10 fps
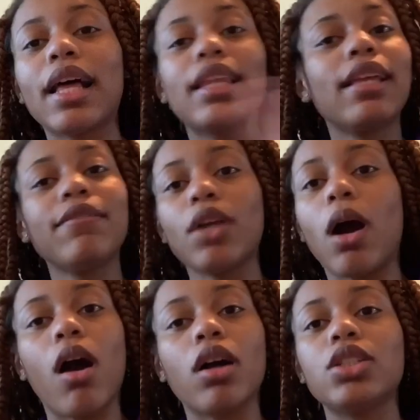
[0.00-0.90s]
love
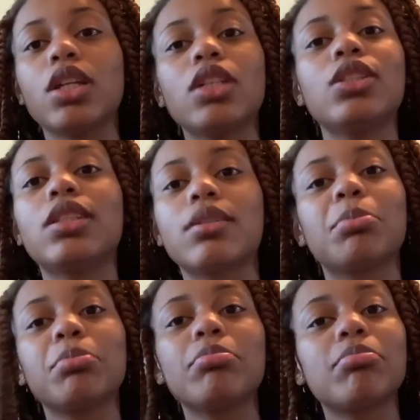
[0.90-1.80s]
y'all because
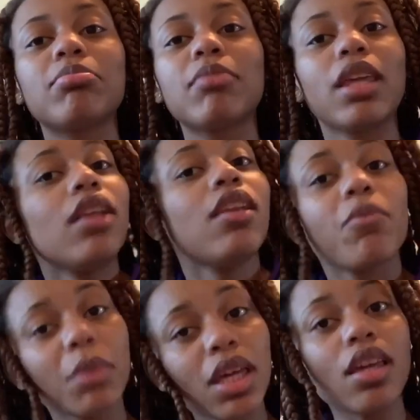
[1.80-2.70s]
y'all love
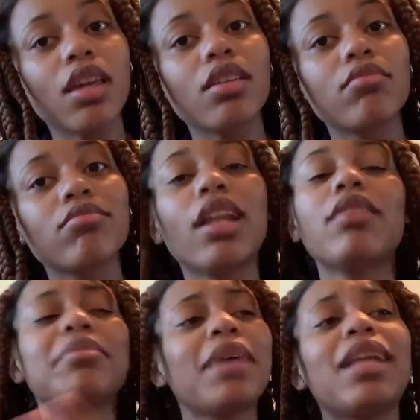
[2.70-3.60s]
me.
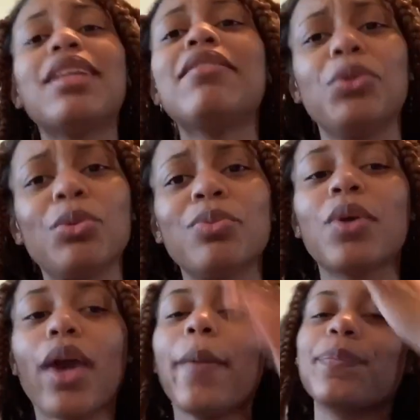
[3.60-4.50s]
And I love you.
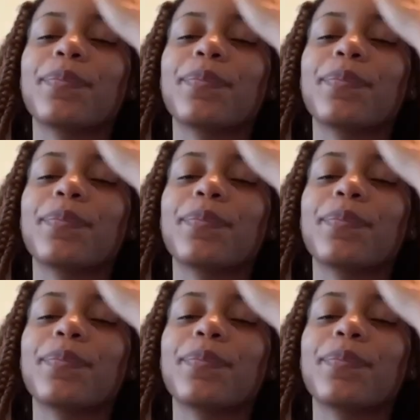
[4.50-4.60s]
Okay?